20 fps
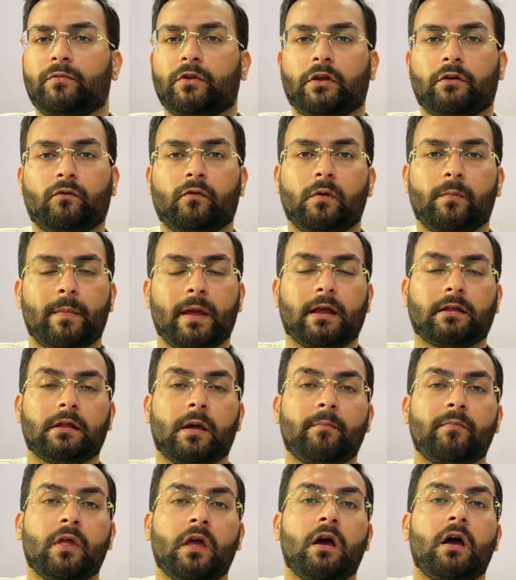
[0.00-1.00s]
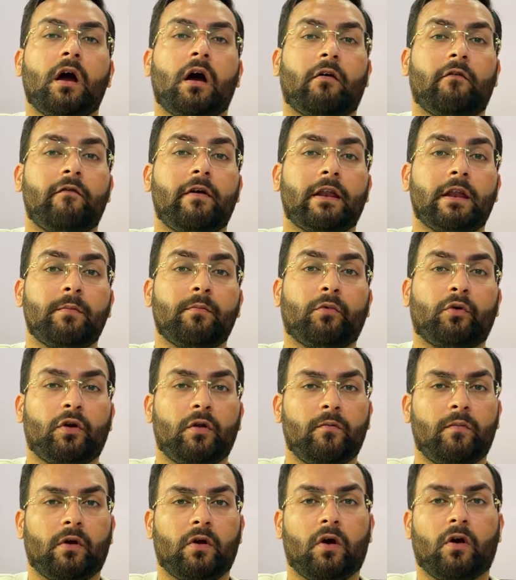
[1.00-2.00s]
That will make them very
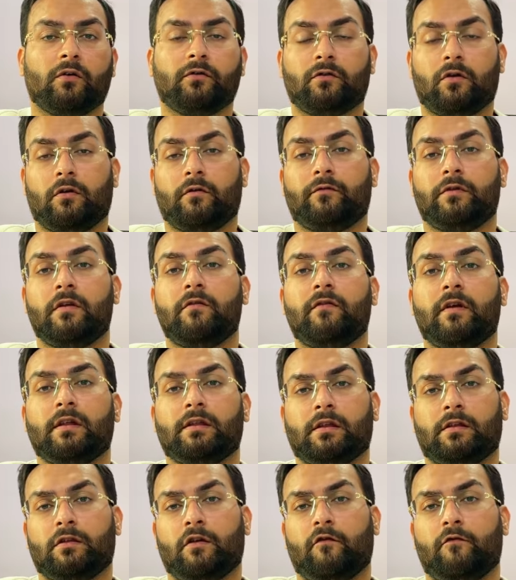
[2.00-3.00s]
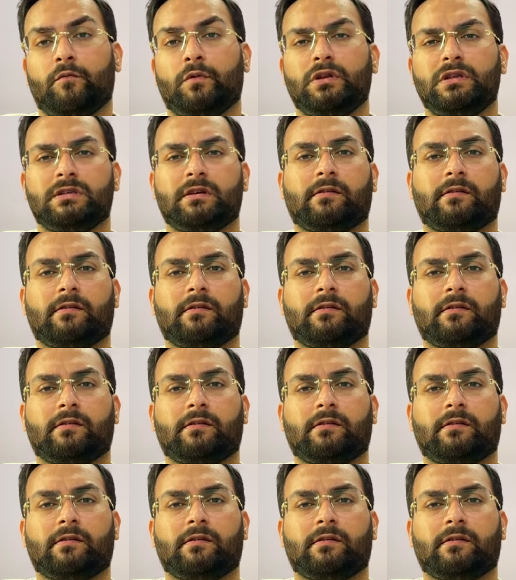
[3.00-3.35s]
moody because of the phases of moon,